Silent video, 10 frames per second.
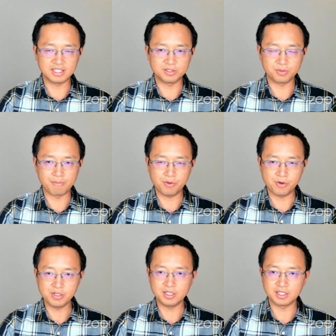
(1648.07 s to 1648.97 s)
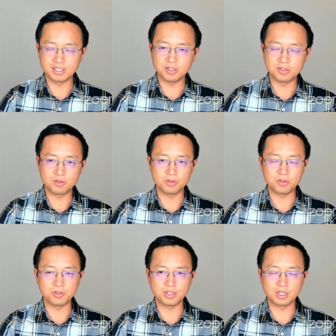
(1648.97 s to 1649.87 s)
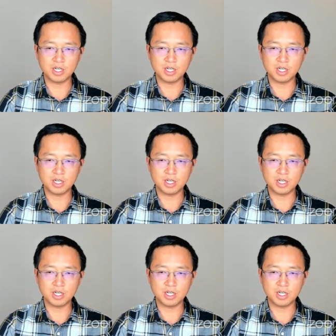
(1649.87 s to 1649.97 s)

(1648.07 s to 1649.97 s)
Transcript: that's important is introducing